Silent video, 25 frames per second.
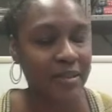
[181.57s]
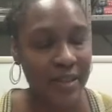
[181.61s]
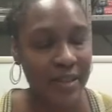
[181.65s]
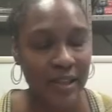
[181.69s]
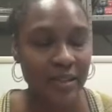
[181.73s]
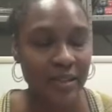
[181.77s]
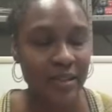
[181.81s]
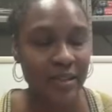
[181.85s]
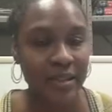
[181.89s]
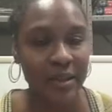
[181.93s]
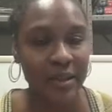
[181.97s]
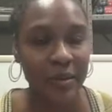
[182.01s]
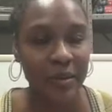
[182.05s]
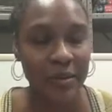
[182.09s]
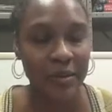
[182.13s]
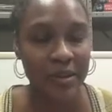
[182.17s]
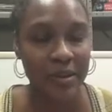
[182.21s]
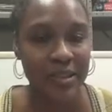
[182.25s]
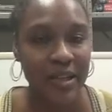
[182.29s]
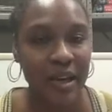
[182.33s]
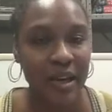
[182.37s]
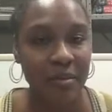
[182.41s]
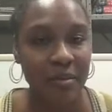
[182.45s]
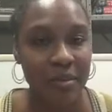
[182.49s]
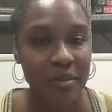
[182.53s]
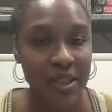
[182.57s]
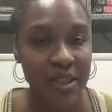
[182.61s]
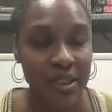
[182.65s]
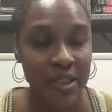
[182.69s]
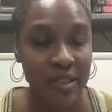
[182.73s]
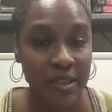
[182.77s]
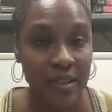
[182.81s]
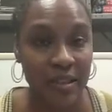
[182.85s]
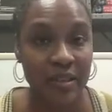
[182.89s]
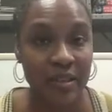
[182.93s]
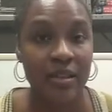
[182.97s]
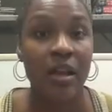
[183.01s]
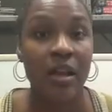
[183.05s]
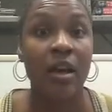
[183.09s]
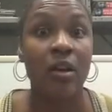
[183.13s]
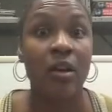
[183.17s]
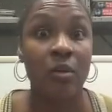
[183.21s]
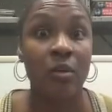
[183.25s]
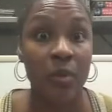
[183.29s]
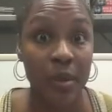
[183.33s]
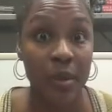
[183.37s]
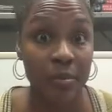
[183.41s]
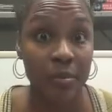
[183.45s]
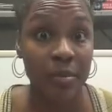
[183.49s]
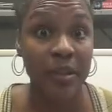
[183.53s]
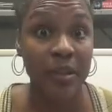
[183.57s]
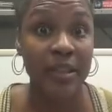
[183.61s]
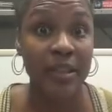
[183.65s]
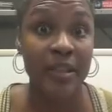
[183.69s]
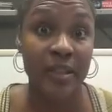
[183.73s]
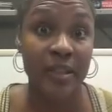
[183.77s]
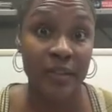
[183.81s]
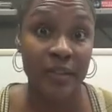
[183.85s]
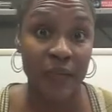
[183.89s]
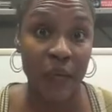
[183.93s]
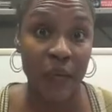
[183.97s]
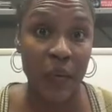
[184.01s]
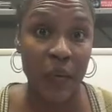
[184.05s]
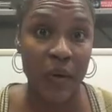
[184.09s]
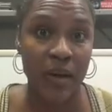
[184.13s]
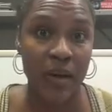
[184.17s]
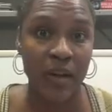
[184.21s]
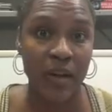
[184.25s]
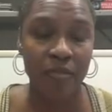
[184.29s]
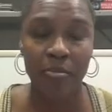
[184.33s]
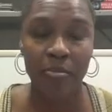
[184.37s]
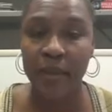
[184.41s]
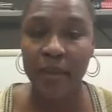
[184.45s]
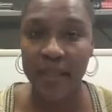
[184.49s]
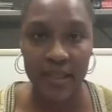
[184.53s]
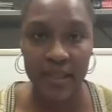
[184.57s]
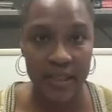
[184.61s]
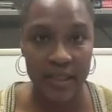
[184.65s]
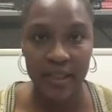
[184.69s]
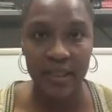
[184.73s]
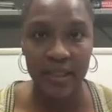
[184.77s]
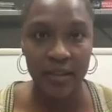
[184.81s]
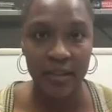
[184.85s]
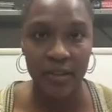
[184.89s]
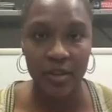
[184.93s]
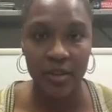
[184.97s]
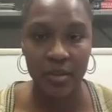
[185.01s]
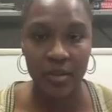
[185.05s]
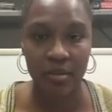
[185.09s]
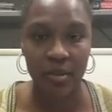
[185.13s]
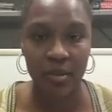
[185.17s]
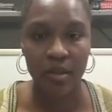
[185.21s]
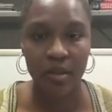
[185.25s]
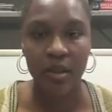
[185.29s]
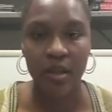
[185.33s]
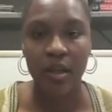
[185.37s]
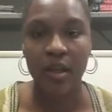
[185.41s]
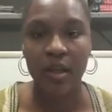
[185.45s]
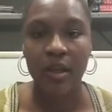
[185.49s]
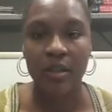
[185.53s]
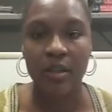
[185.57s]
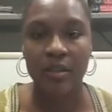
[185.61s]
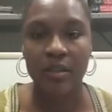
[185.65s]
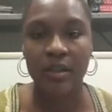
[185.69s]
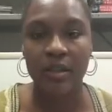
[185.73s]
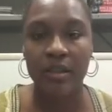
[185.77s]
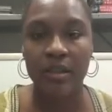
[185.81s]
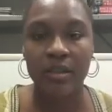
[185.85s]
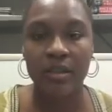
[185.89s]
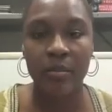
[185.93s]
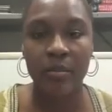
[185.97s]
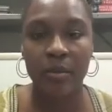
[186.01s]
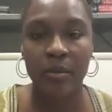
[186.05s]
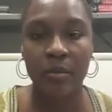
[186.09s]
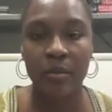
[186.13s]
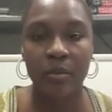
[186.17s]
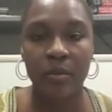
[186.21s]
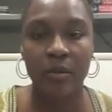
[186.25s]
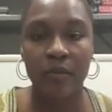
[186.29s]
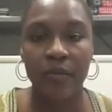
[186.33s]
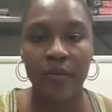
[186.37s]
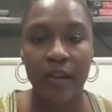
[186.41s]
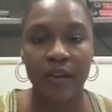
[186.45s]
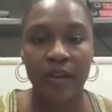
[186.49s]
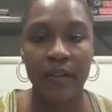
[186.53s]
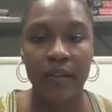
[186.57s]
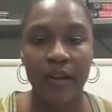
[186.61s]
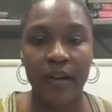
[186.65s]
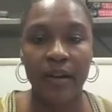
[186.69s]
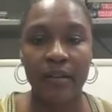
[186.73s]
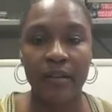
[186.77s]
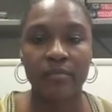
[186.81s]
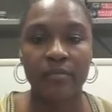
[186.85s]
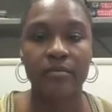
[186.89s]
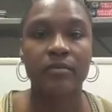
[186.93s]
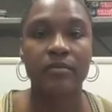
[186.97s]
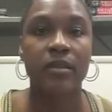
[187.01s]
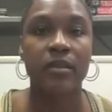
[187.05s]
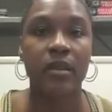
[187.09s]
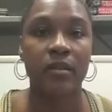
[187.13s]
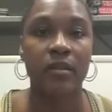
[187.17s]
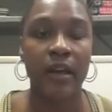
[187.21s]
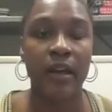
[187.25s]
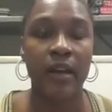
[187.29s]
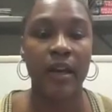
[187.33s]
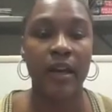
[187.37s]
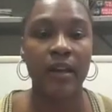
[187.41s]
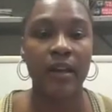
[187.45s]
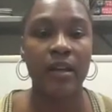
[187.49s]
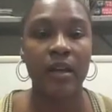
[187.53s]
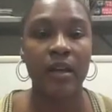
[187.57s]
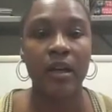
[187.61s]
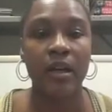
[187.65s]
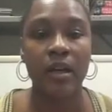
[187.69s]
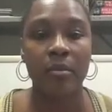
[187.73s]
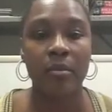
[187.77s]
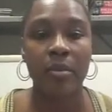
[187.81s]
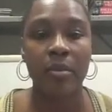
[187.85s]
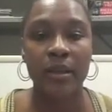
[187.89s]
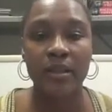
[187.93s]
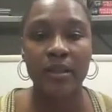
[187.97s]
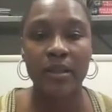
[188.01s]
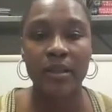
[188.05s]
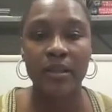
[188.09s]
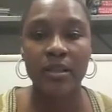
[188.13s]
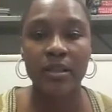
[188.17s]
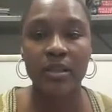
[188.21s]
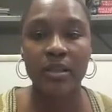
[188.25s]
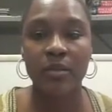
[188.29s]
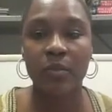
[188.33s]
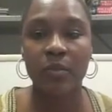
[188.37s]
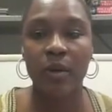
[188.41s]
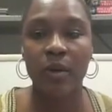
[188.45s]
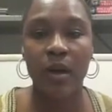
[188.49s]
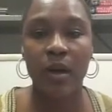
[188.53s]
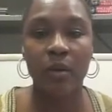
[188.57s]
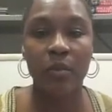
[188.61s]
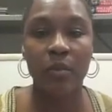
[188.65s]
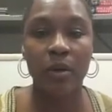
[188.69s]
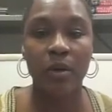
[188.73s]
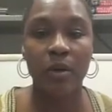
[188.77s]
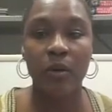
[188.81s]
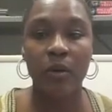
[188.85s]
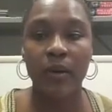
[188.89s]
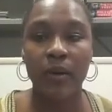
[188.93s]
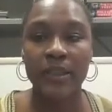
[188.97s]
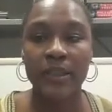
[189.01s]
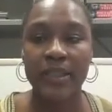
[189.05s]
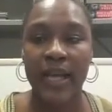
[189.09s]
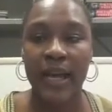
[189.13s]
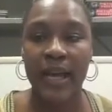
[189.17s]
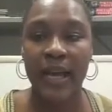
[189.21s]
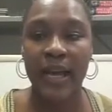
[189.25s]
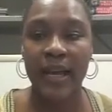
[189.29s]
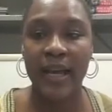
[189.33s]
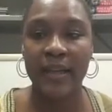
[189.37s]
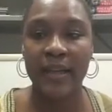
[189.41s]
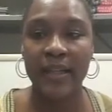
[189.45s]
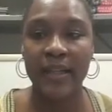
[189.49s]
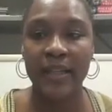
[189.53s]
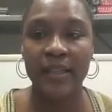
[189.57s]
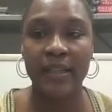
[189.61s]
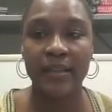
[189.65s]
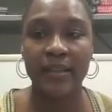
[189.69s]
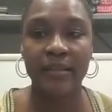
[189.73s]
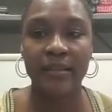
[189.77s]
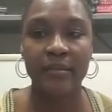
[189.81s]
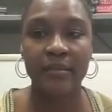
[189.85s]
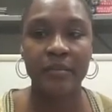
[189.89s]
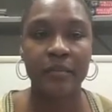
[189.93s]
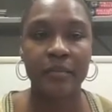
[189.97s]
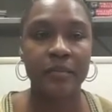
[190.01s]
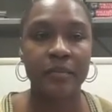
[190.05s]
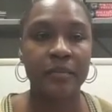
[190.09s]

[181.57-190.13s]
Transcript: That's the only time when it does, when B is 4. If B is any other number, this number will vary. Okay? But this is what we're going to add in